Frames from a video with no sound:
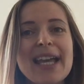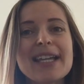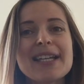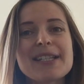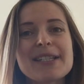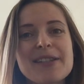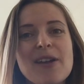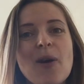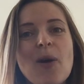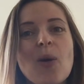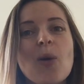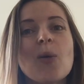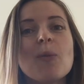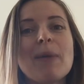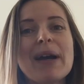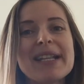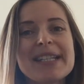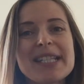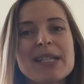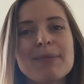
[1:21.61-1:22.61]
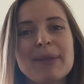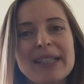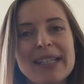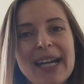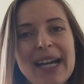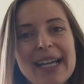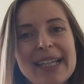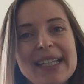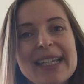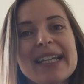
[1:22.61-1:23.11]
So, my team and
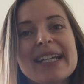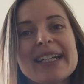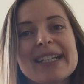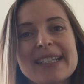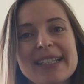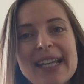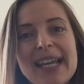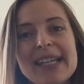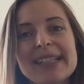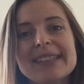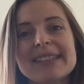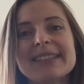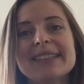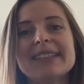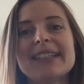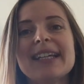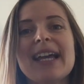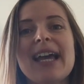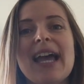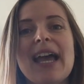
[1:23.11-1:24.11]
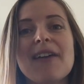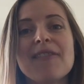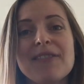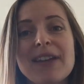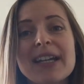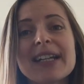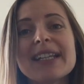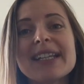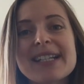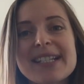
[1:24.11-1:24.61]
I created a
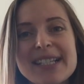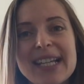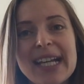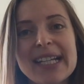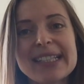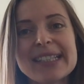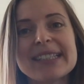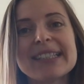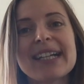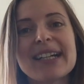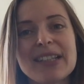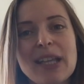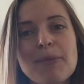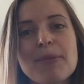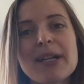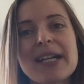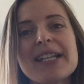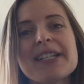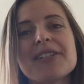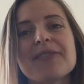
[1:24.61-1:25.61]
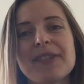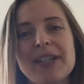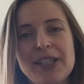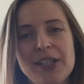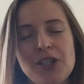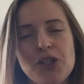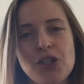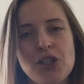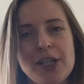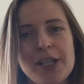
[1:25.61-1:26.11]
very exciting collaborative
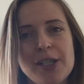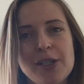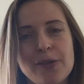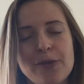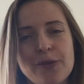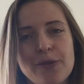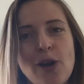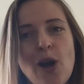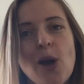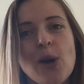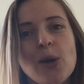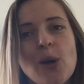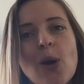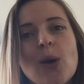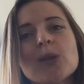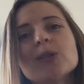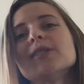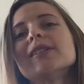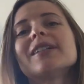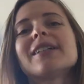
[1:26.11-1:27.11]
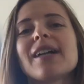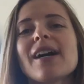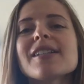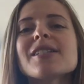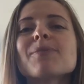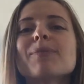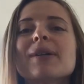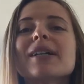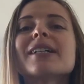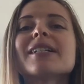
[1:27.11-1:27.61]
initiative called
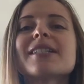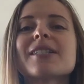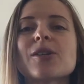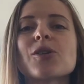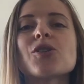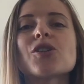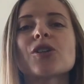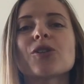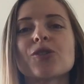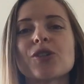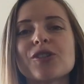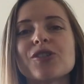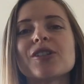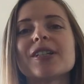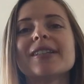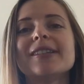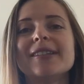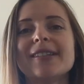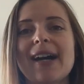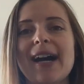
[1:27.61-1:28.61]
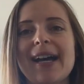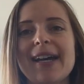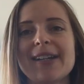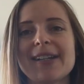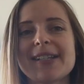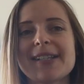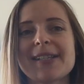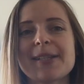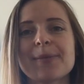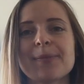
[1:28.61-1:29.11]
Casper Social Retreat
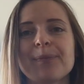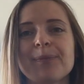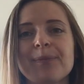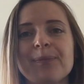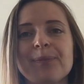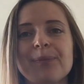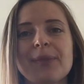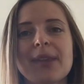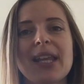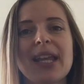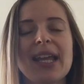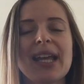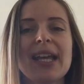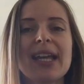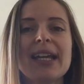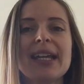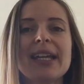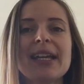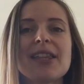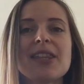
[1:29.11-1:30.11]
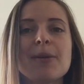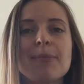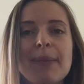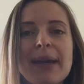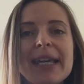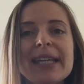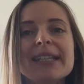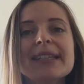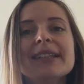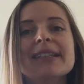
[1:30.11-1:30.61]
Diaries. The
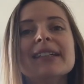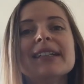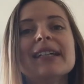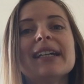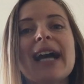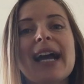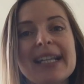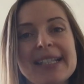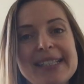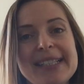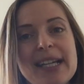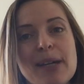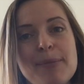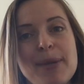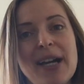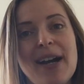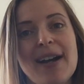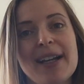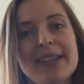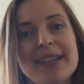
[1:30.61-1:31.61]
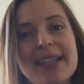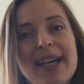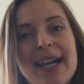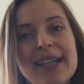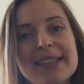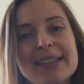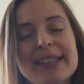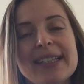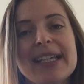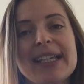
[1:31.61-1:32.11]
main idea behind that
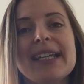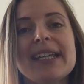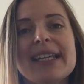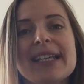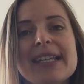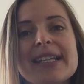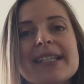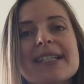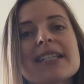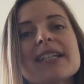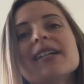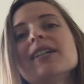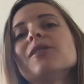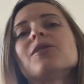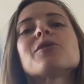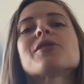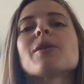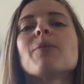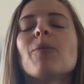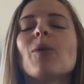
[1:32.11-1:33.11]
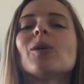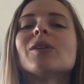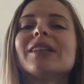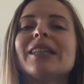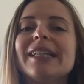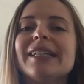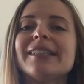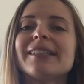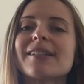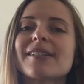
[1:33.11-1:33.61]
is to support
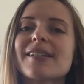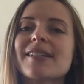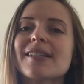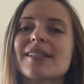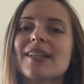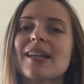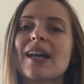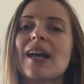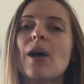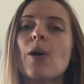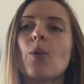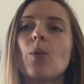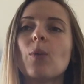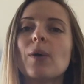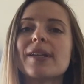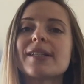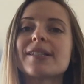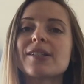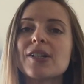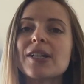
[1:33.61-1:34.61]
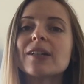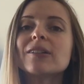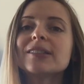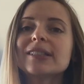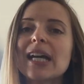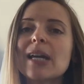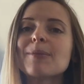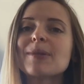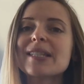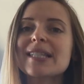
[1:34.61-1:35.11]
leaders with real
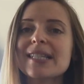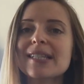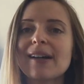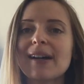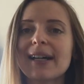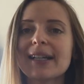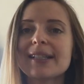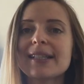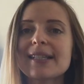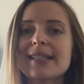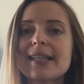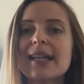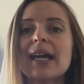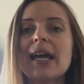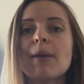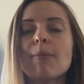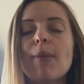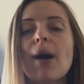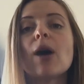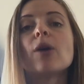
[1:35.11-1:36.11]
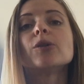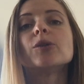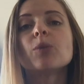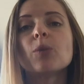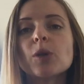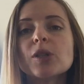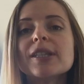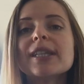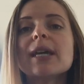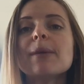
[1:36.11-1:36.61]
time insights about
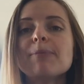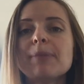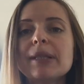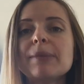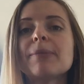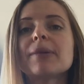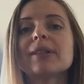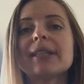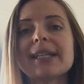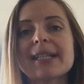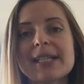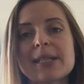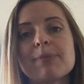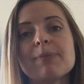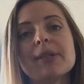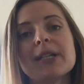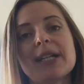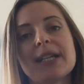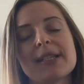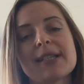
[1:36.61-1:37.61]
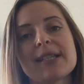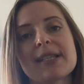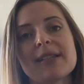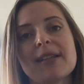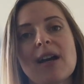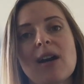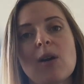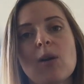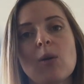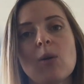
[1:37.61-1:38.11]
what their people experience
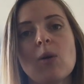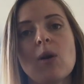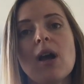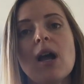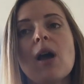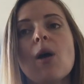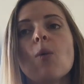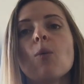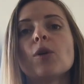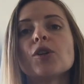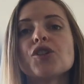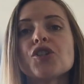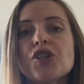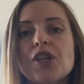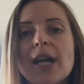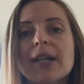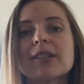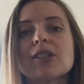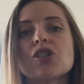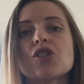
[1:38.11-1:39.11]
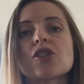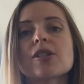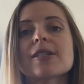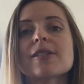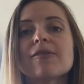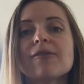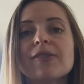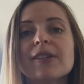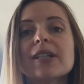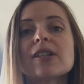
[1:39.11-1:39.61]
now, what
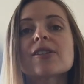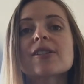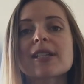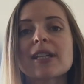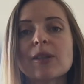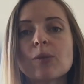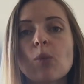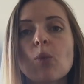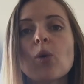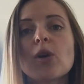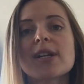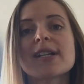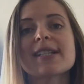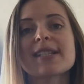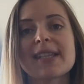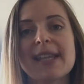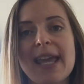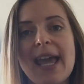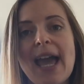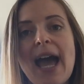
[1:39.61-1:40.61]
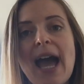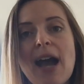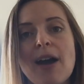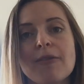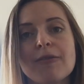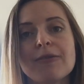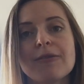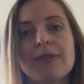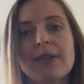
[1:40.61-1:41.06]
challenges, fears, and worries they have.